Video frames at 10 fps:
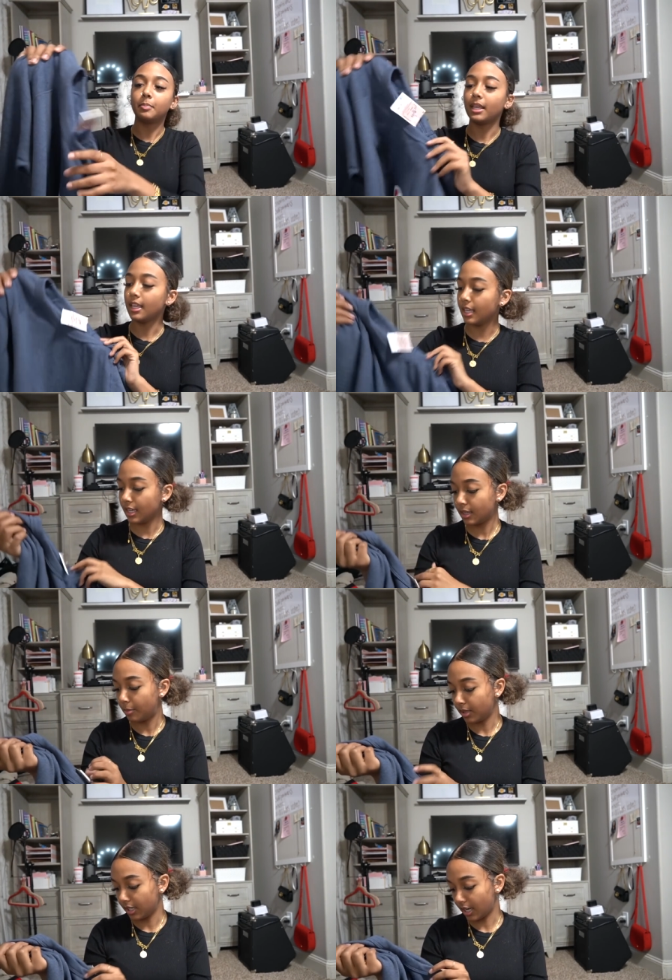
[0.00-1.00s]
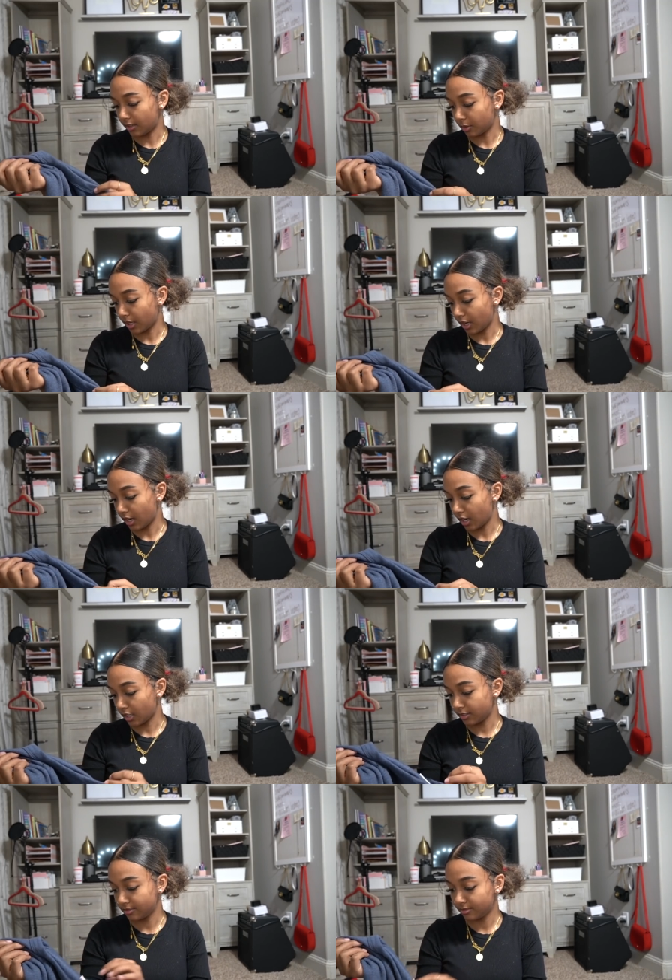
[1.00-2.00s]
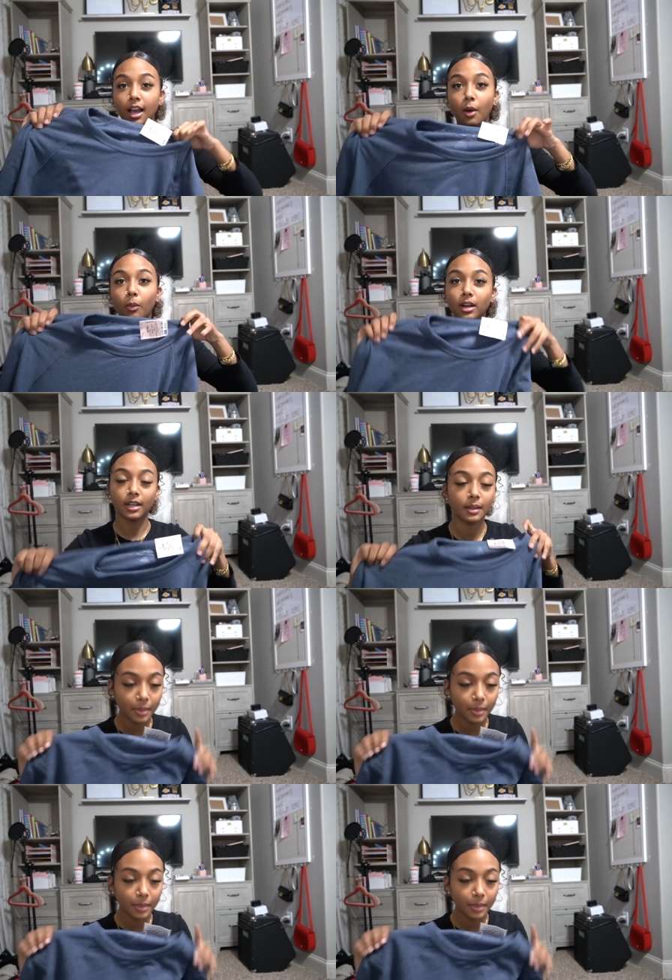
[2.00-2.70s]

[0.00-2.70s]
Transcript: big, but I don't care. I wanted it